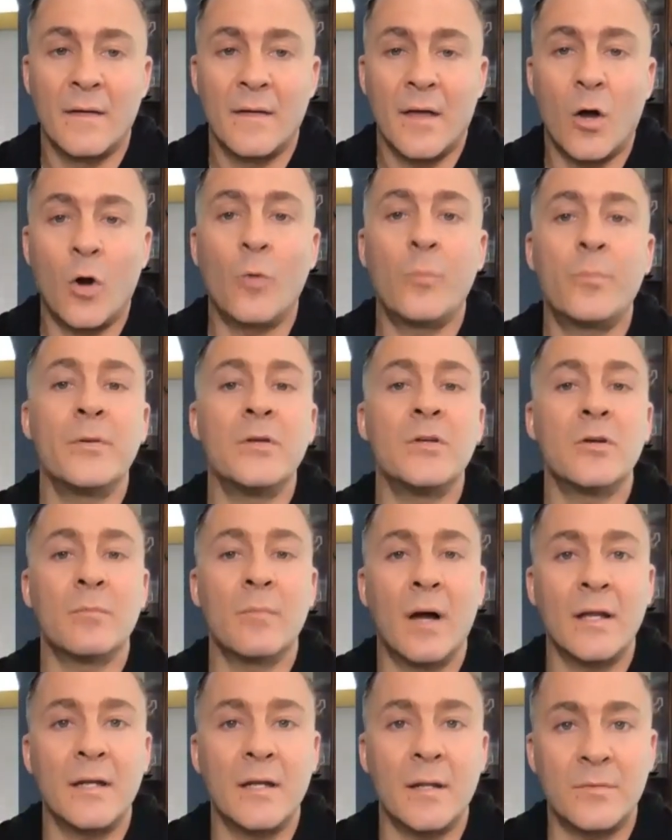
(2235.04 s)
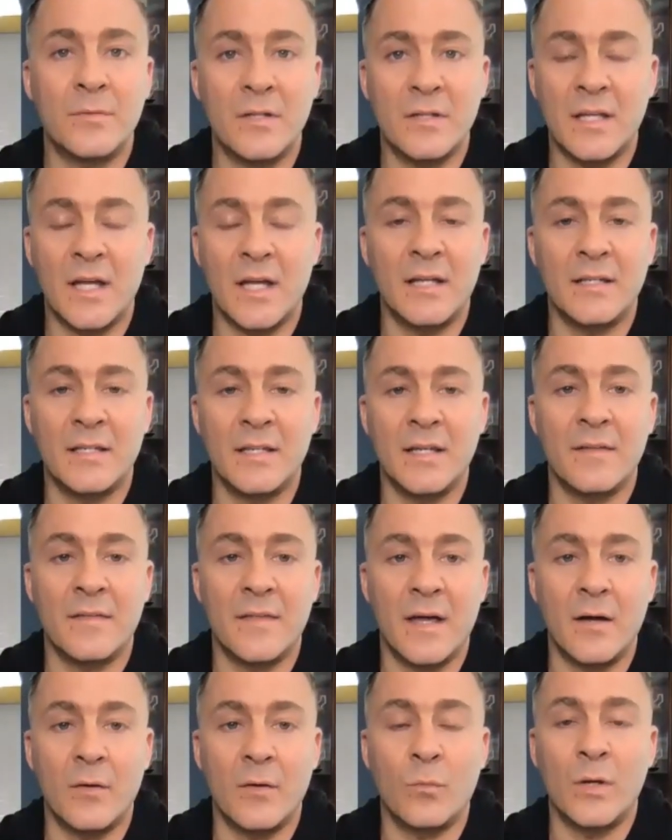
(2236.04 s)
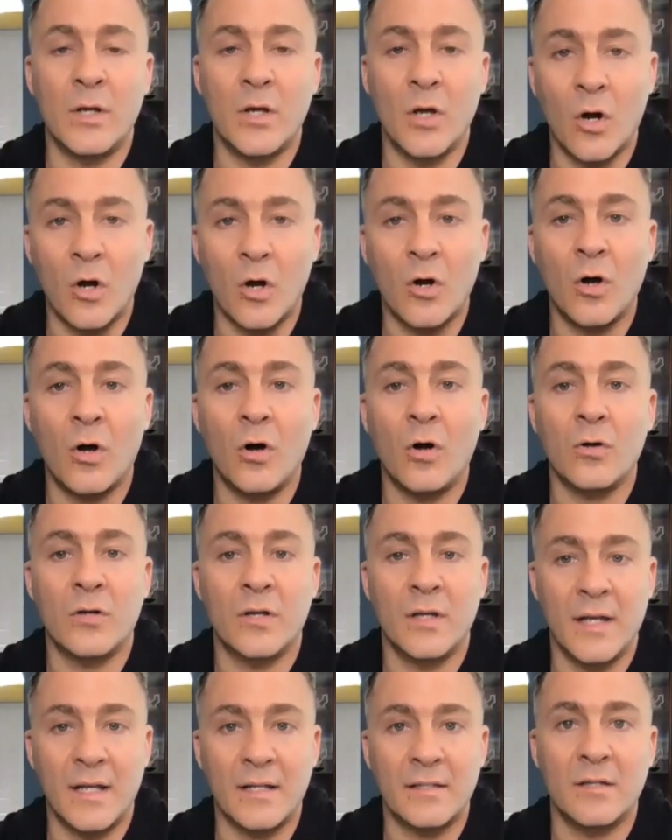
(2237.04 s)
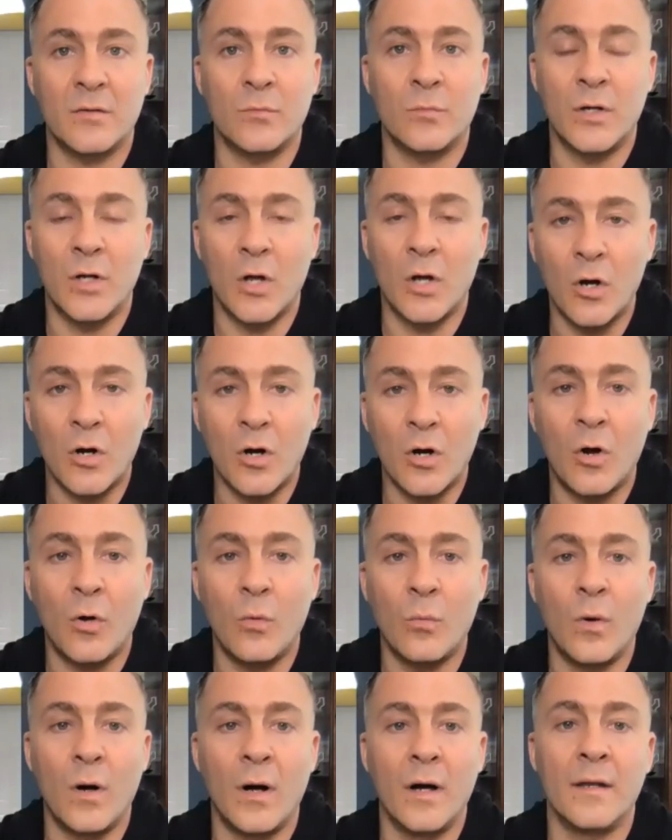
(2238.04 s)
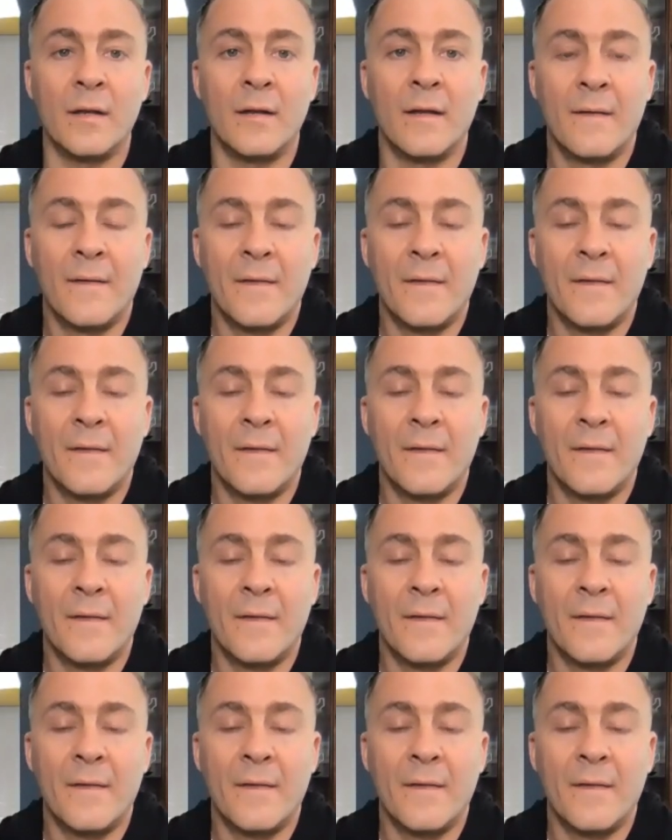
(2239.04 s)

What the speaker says: open your mind up to the idea that we are all connected, we are all one,